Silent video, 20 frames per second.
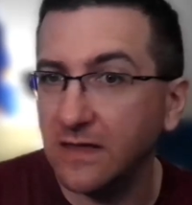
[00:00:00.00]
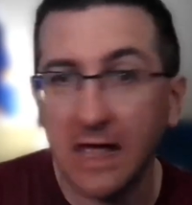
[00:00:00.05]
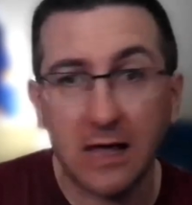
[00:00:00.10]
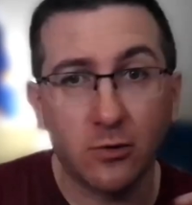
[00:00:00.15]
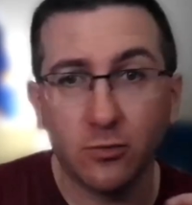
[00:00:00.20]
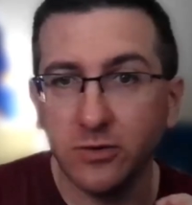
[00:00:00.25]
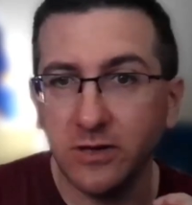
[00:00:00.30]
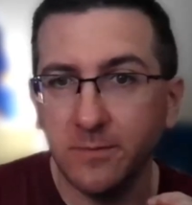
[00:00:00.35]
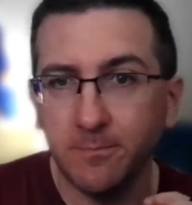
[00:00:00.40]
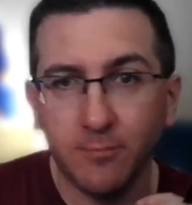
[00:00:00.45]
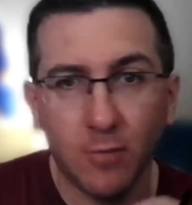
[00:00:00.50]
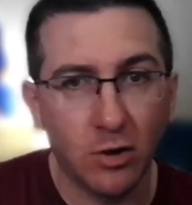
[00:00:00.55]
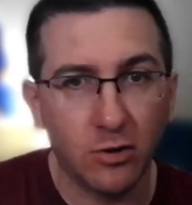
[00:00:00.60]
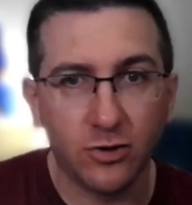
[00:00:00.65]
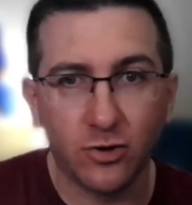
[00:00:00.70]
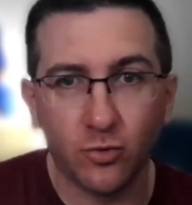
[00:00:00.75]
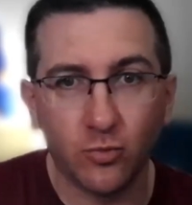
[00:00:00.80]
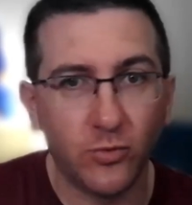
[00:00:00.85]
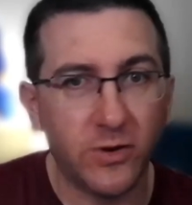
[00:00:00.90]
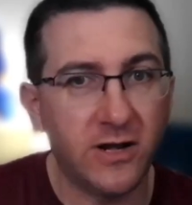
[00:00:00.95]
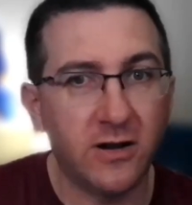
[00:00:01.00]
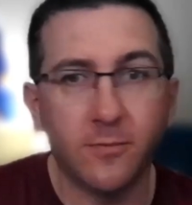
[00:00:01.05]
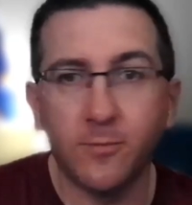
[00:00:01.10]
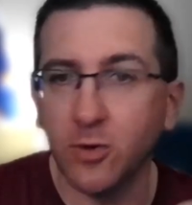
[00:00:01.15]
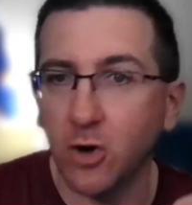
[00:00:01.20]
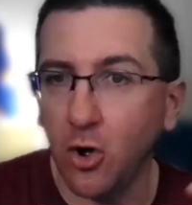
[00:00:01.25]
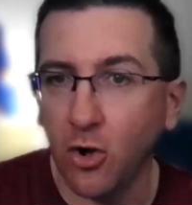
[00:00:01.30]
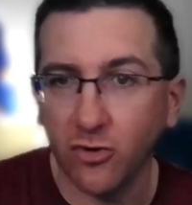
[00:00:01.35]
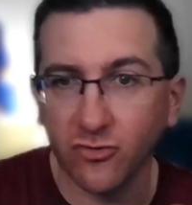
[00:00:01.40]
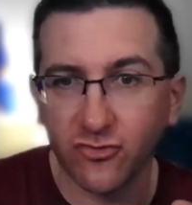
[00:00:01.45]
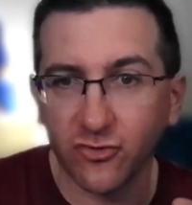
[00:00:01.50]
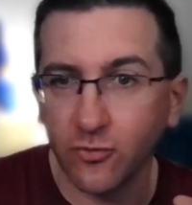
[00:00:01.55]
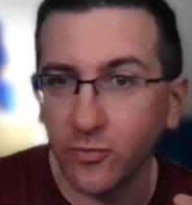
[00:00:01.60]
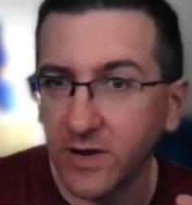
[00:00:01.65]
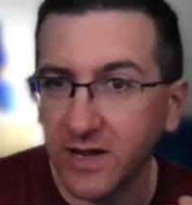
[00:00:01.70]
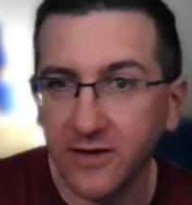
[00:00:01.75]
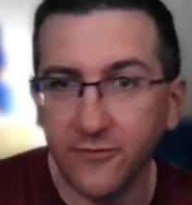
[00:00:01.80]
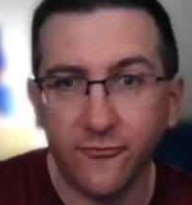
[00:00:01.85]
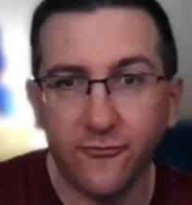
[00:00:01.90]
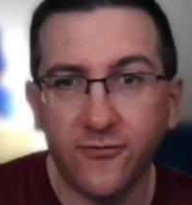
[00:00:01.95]
not only Mullet Arena but also
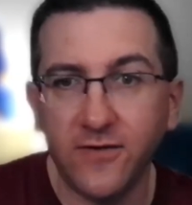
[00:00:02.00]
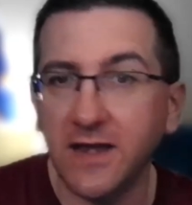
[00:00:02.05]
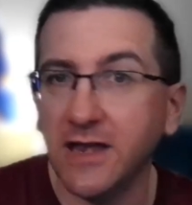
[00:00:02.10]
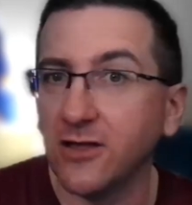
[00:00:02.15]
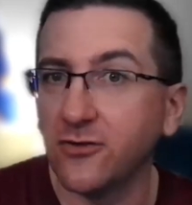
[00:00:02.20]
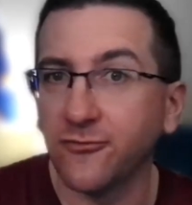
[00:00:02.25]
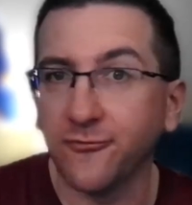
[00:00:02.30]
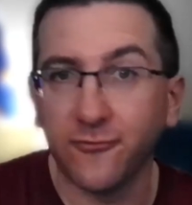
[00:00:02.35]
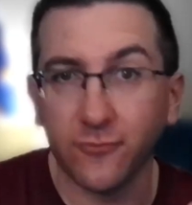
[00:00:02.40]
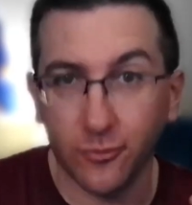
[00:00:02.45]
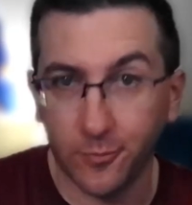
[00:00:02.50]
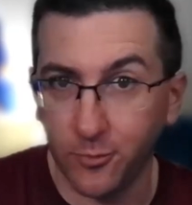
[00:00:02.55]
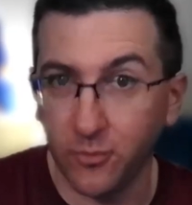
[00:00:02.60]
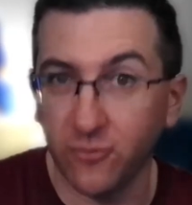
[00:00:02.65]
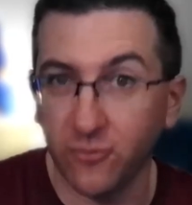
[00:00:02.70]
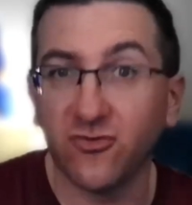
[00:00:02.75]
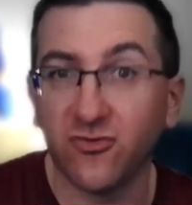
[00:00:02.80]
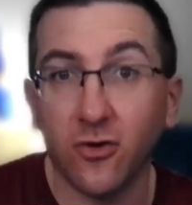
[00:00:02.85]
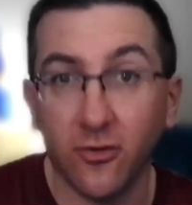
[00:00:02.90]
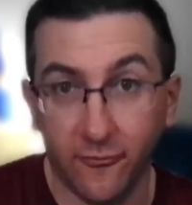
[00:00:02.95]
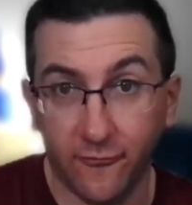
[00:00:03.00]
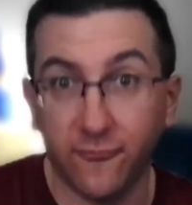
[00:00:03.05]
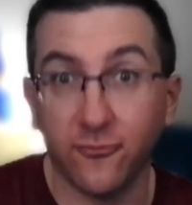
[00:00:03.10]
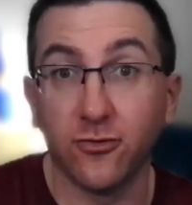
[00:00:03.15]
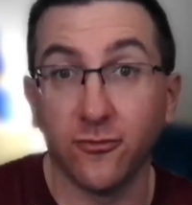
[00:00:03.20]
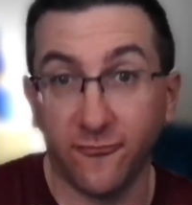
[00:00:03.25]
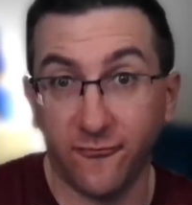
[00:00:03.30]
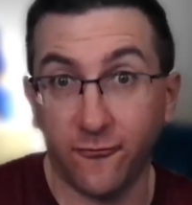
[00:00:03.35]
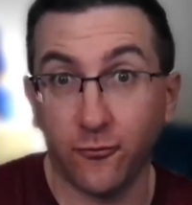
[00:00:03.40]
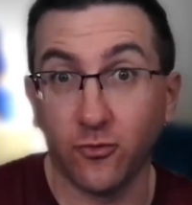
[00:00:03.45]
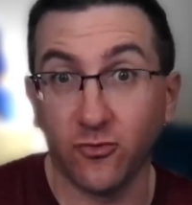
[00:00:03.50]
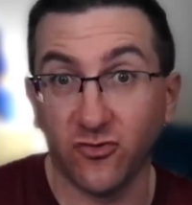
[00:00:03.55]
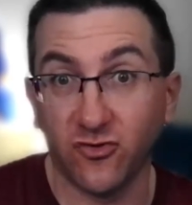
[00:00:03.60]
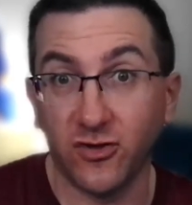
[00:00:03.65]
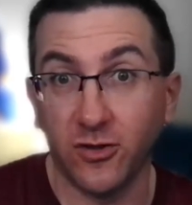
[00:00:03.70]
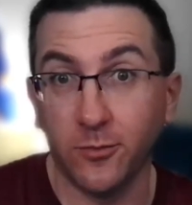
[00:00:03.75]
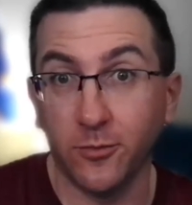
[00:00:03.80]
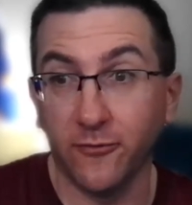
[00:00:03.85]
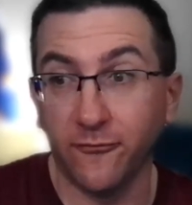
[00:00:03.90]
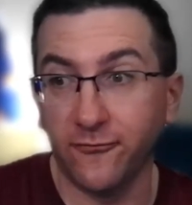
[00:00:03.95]
in Phoenix for the uh, for the
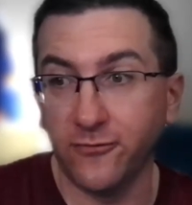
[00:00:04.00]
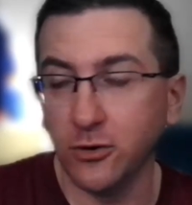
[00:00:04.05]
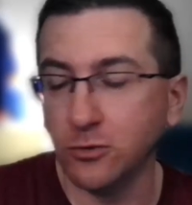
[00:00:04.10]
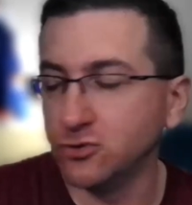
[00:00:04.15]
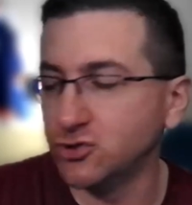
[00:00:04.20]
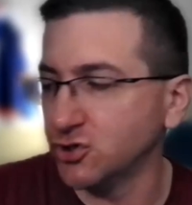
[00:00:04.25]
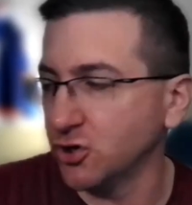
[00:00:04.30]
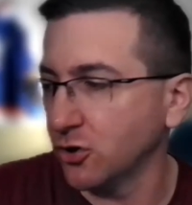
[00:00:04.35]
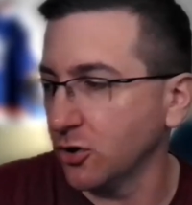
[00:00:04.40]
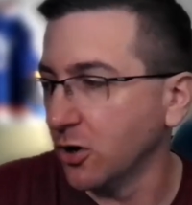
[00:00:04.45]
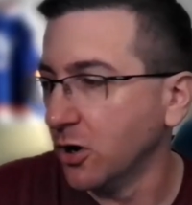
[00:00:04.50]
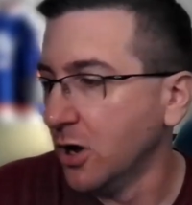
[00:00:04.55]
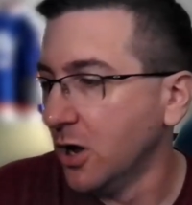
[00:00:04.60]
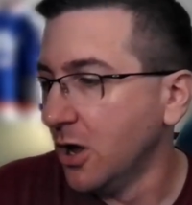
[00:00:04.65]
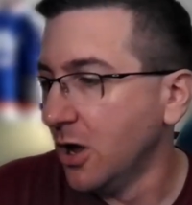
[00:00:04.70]
foreseeable future.